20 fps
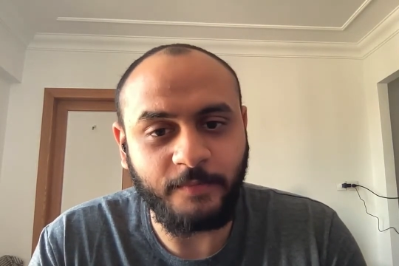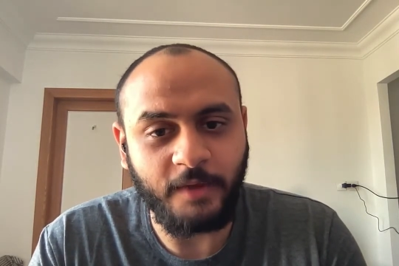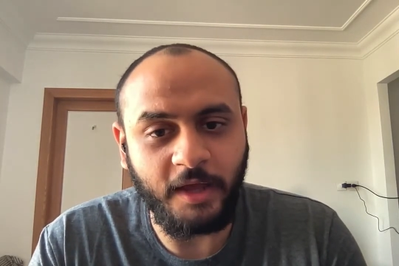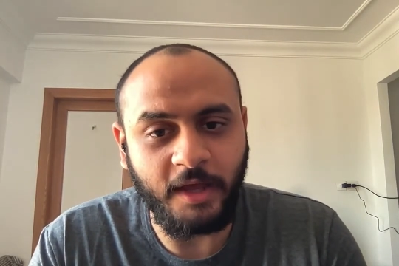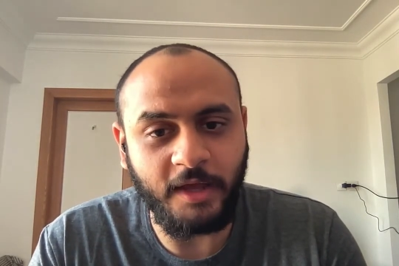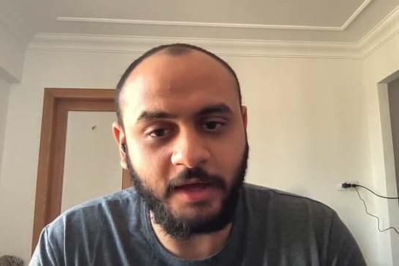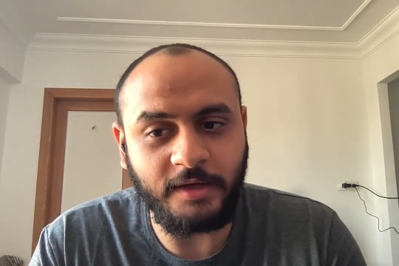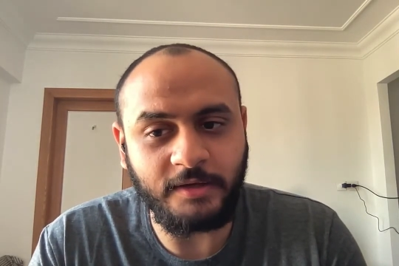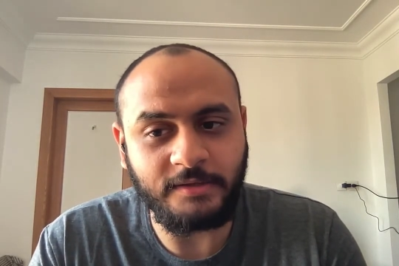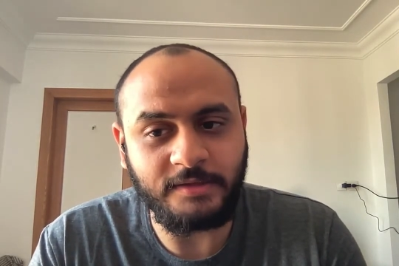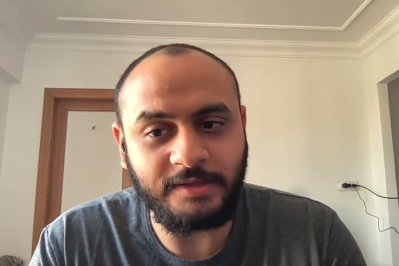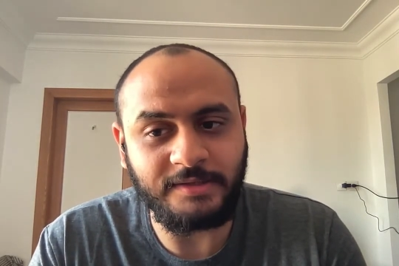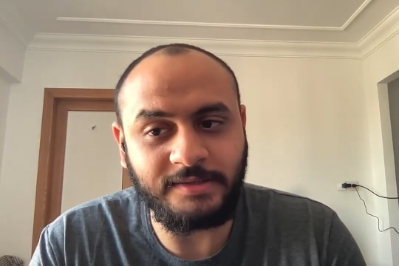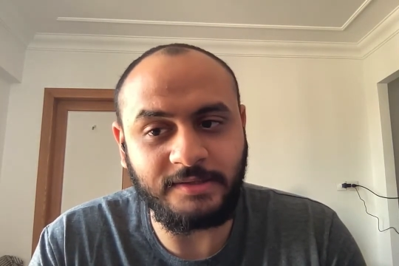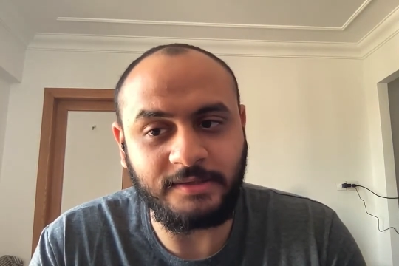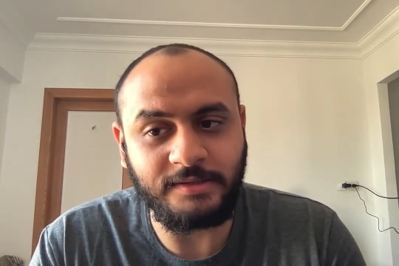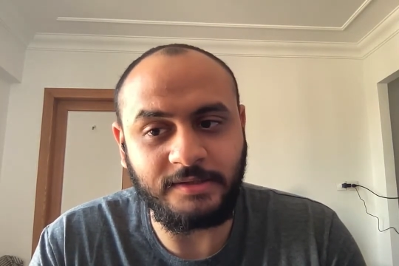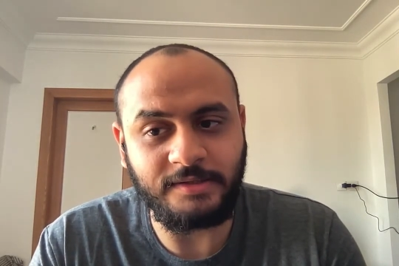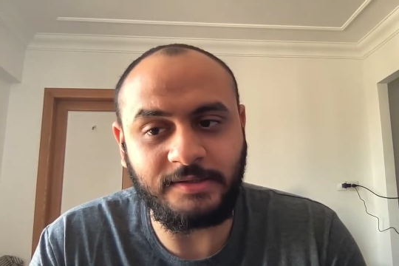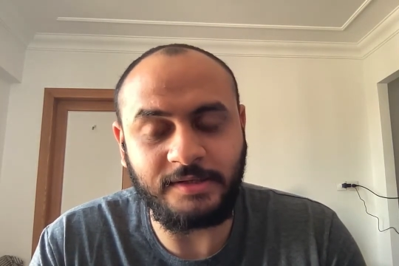And it's
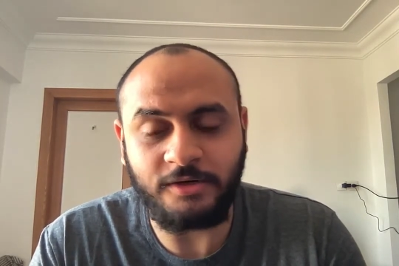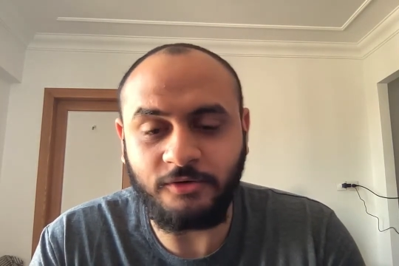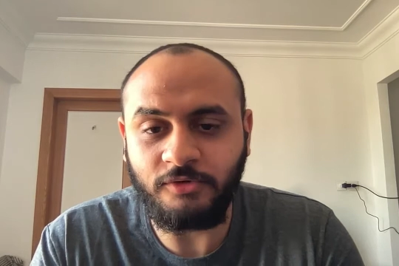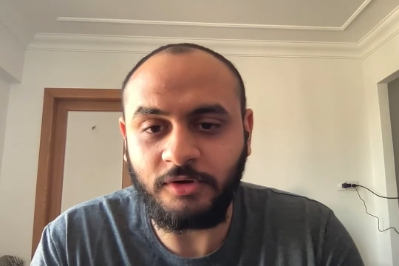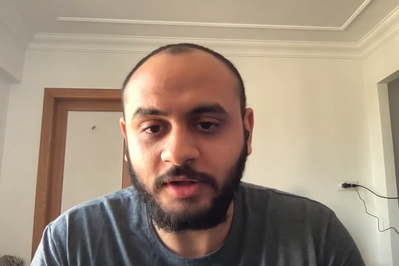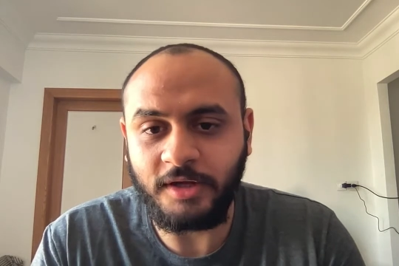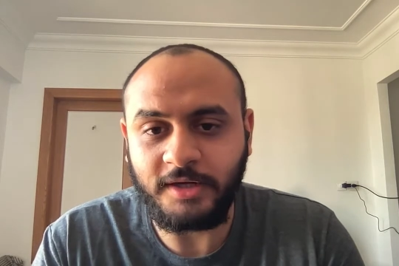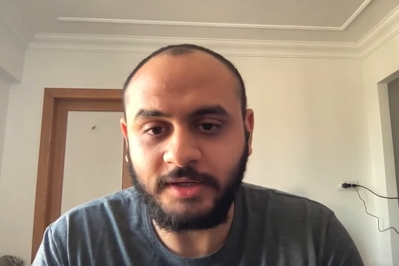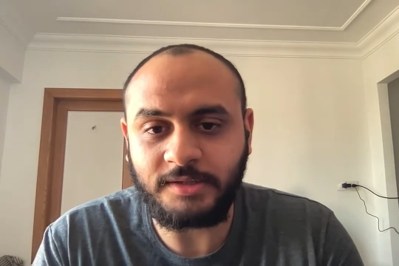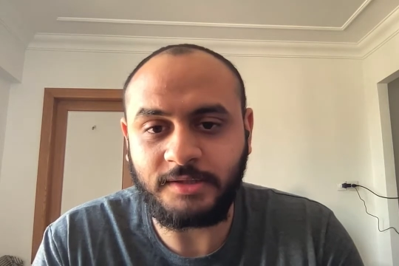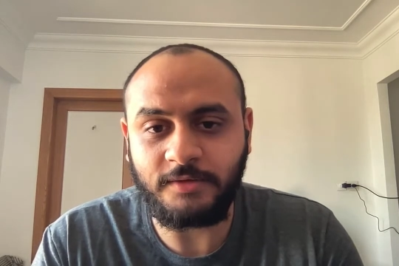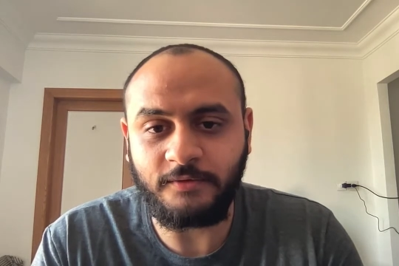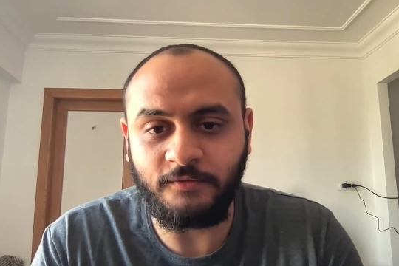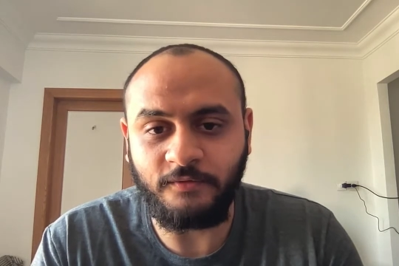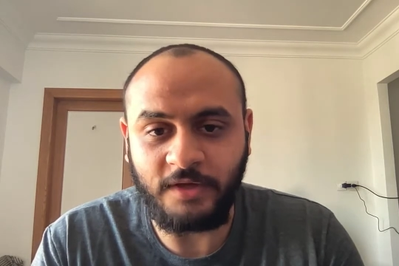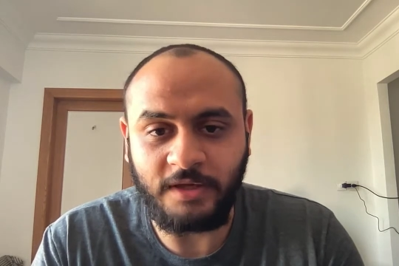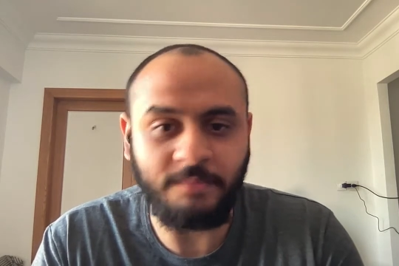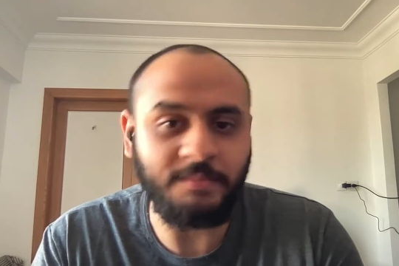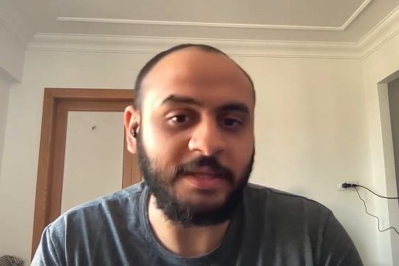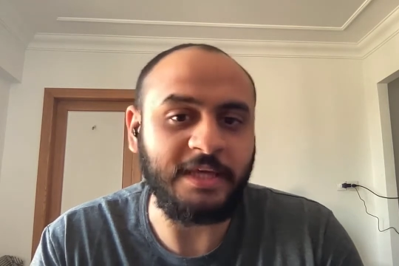a decentralized
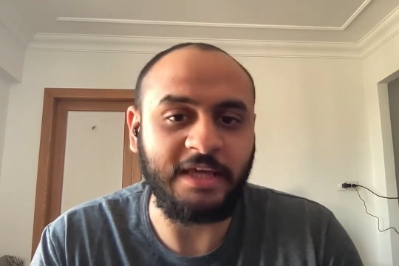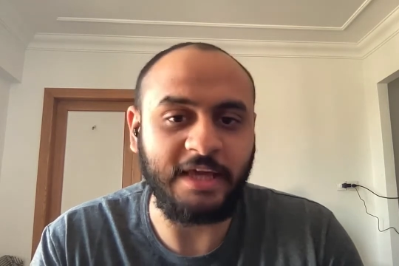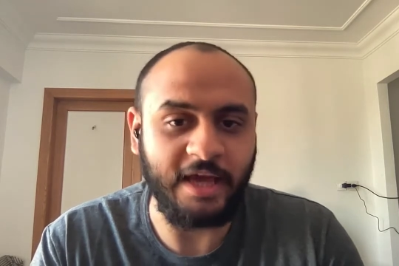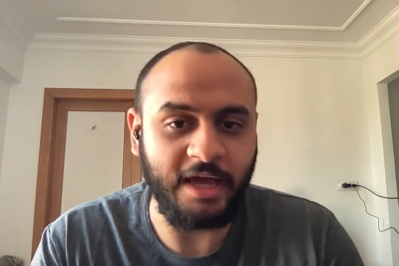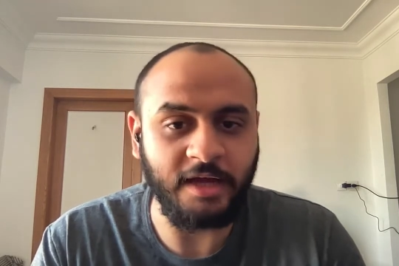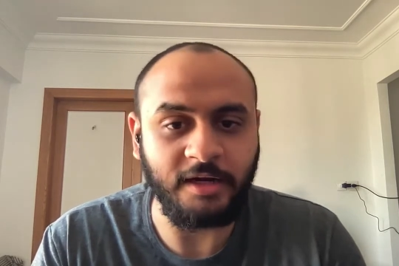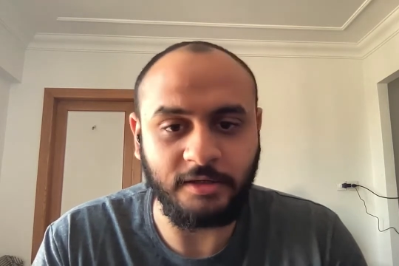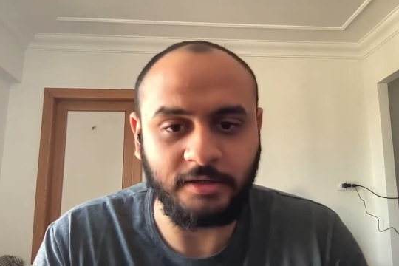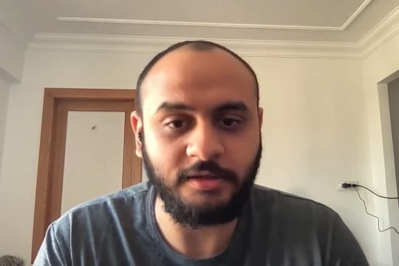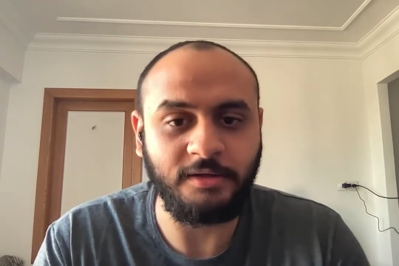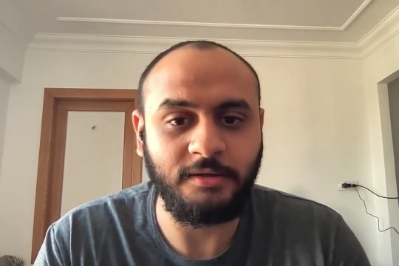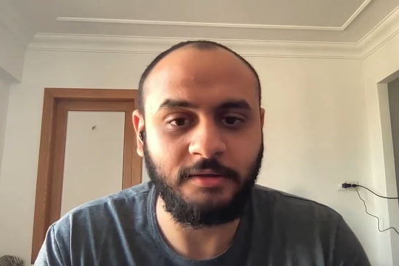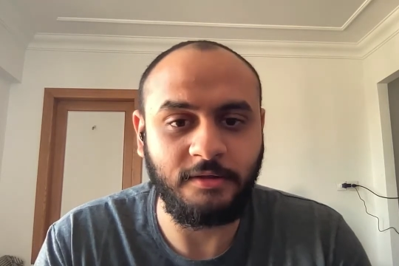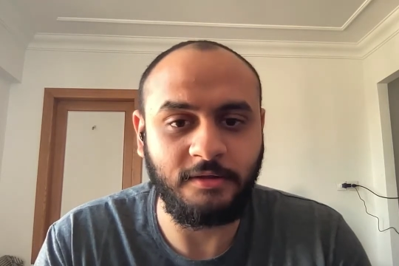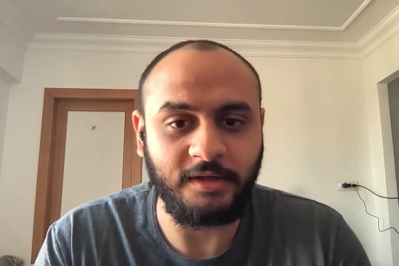VPN